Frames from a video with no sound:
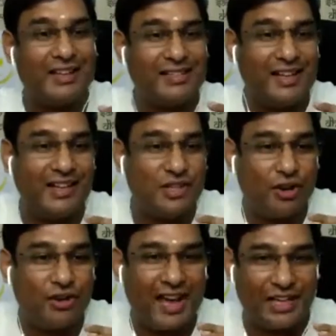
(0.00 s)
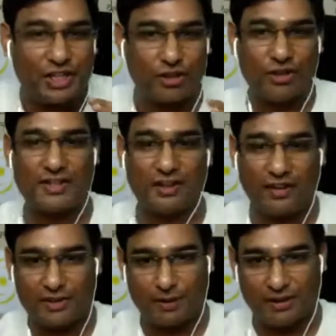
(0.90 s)
That is your natural self.
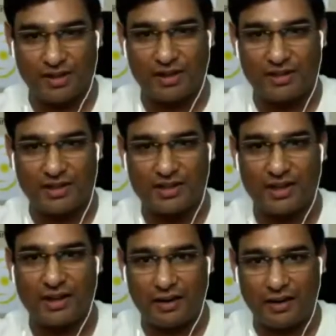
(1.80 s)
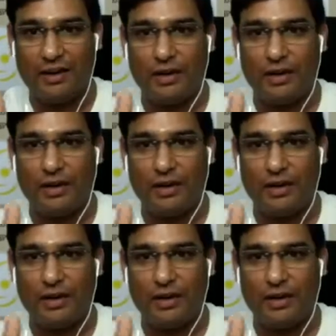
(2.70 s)
As Badrinathji said and